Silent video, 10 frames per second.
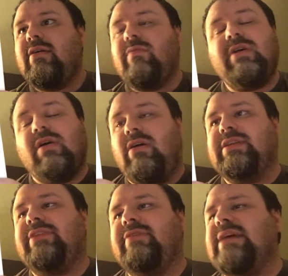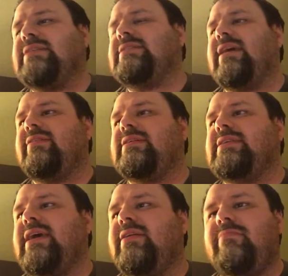We all need rest, Taryn
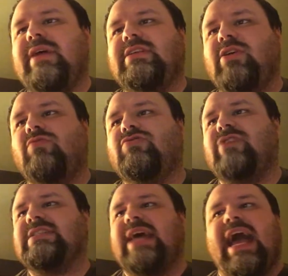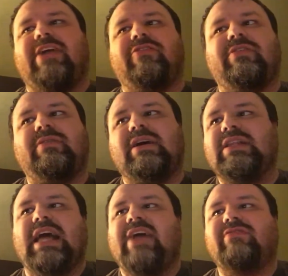said, but I don't trust Akron,
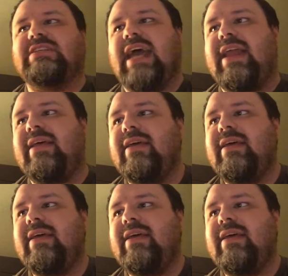alive or dead,